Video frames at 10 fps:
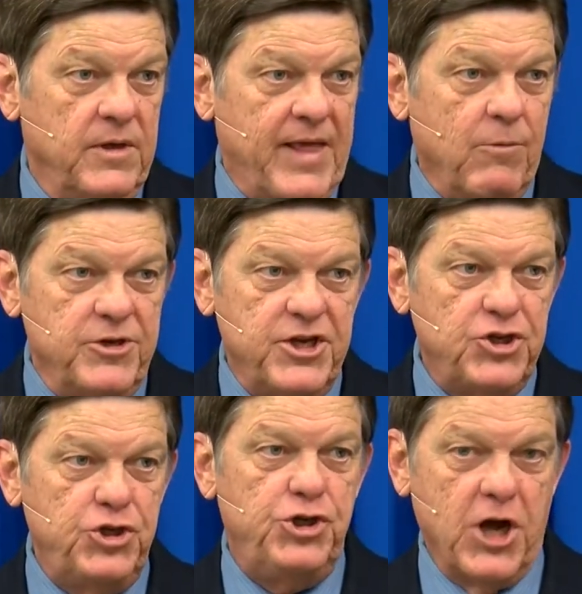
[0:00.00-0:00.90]
that was
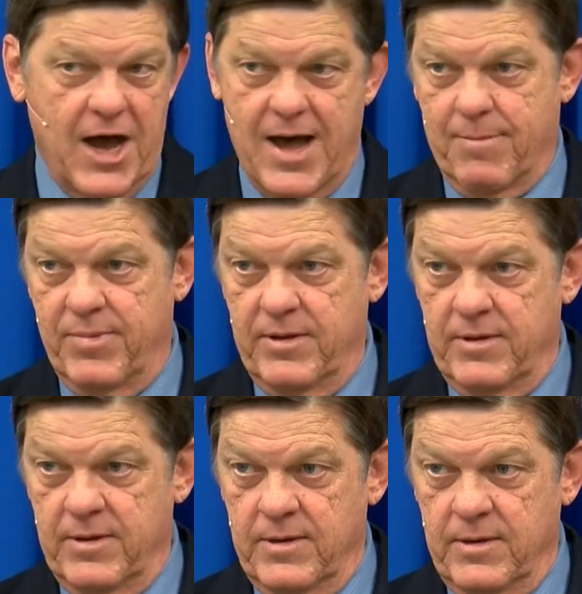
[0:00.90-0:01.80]
his job
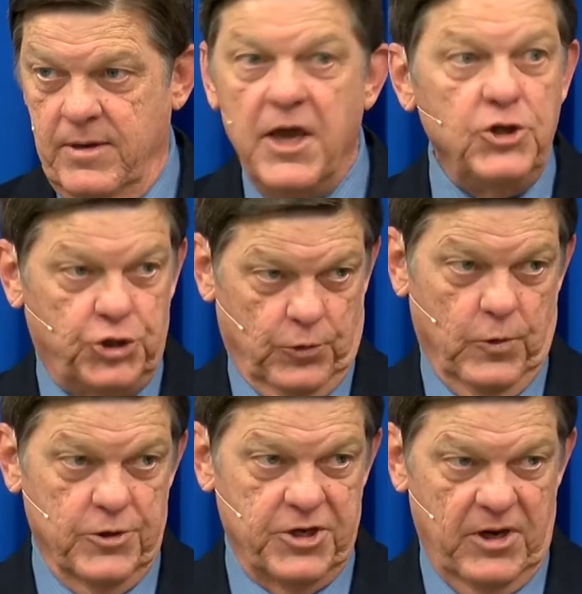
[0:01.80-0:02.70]
in
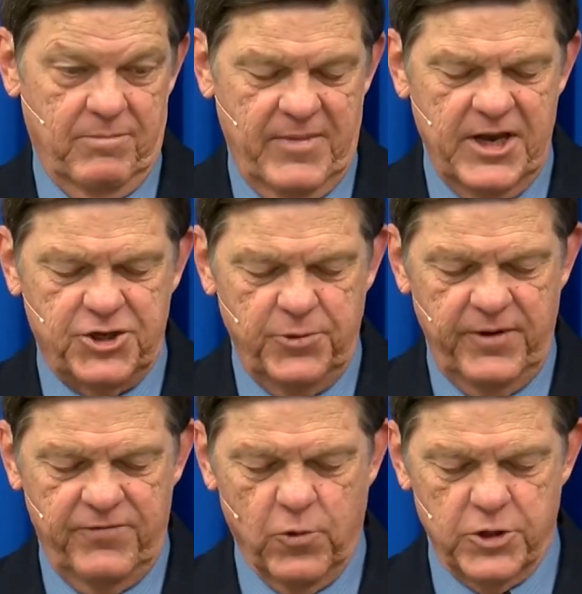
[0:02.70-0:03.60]
Jerusalem, is to
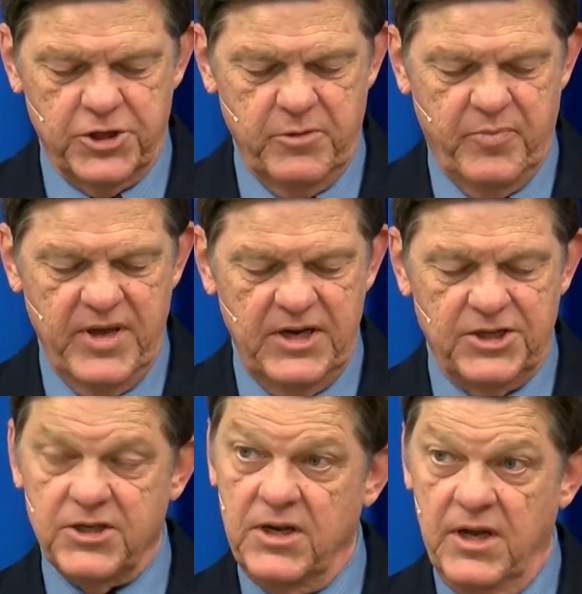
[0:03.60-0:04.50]
enforce the
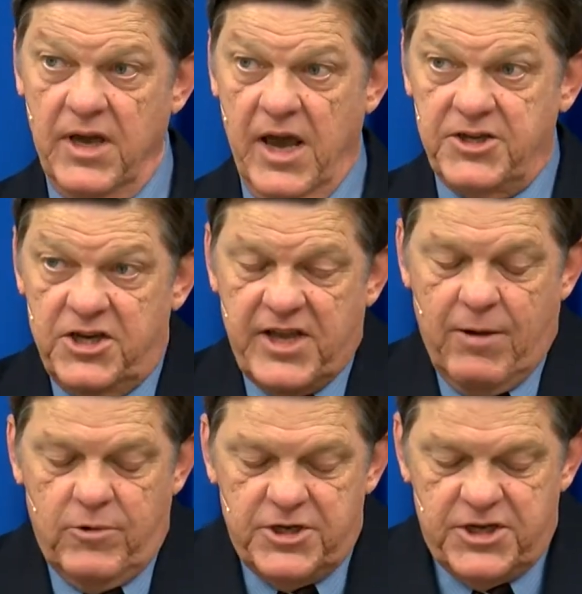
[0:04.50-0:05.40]
peace. And since
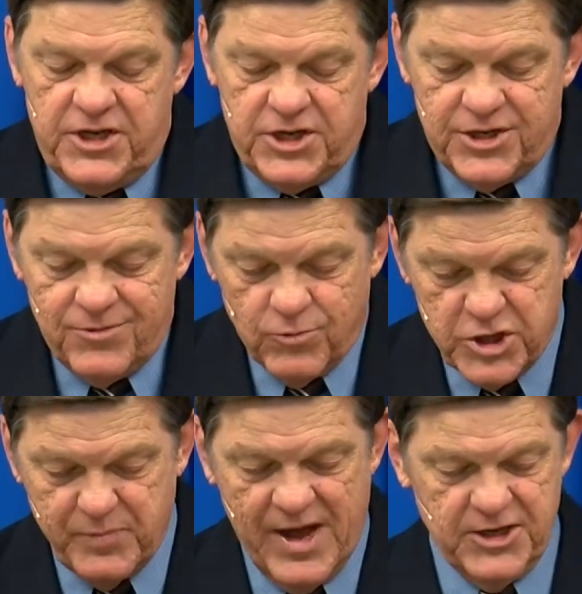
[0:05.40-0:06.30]
that was his
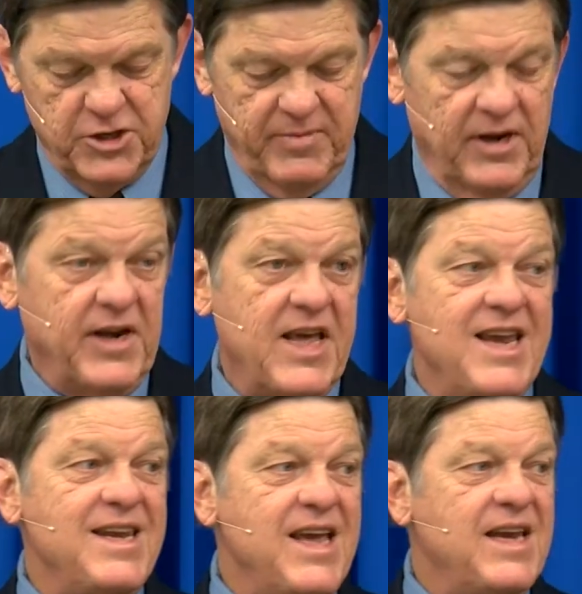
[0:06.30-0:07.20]
responsibility, he
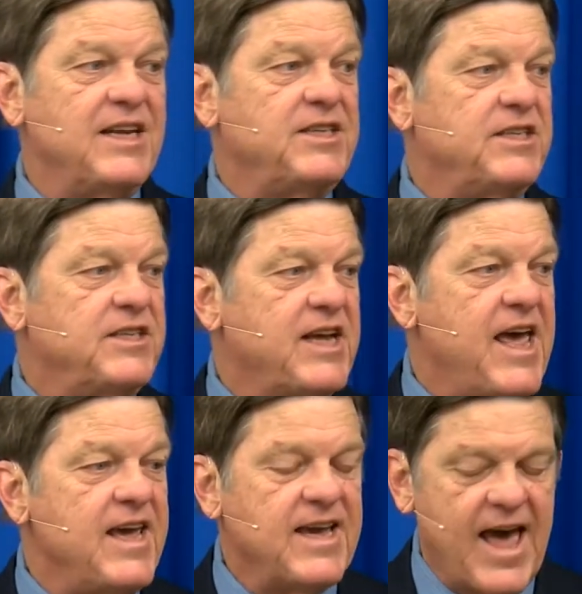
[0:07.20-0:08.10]
needed to
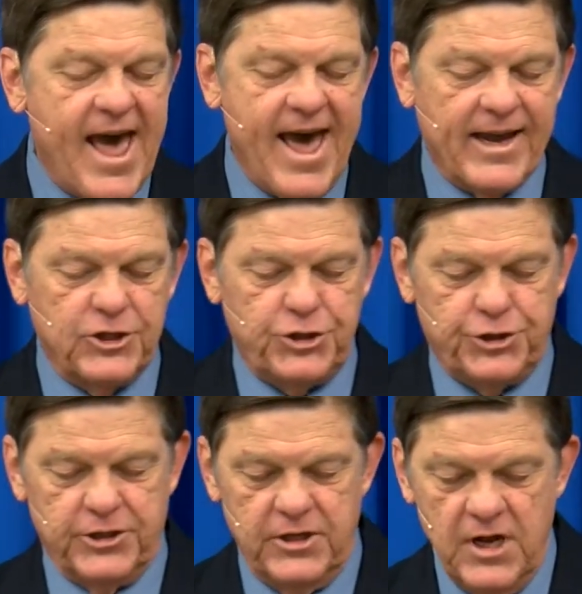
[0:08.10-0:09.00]
take
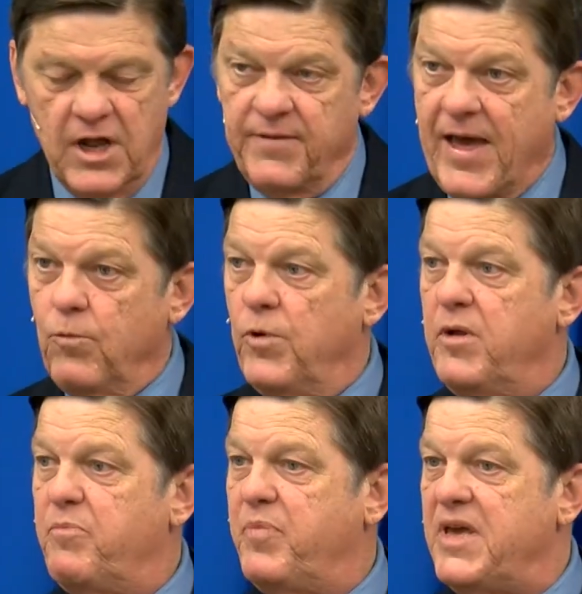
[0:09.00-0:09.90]
action that would
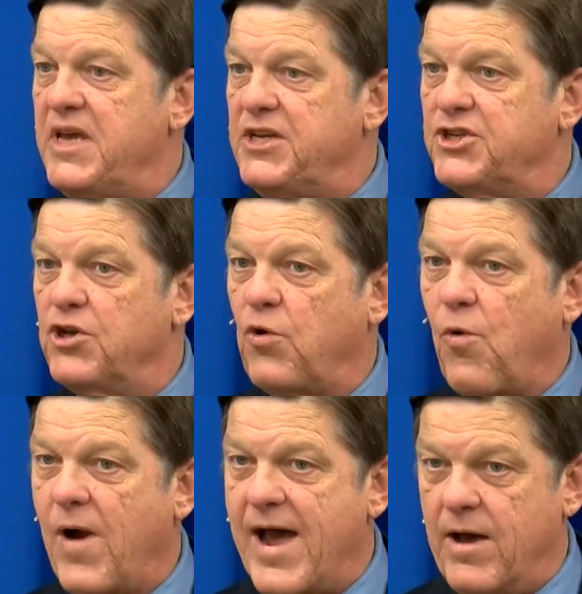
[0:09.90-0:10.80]
appease the
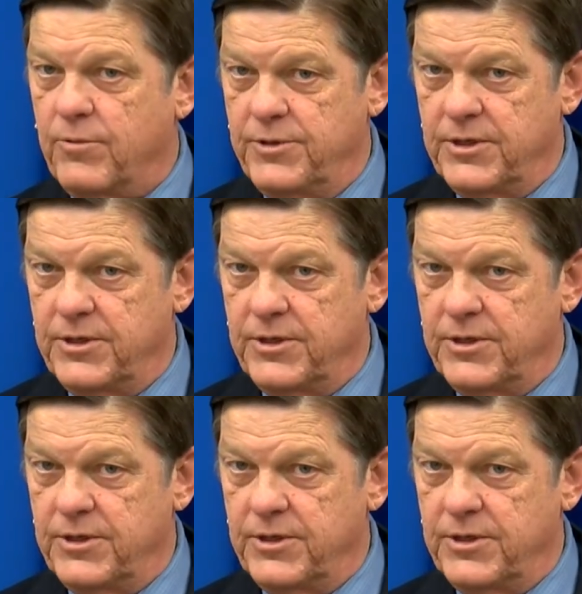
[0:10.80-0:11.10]
crowd.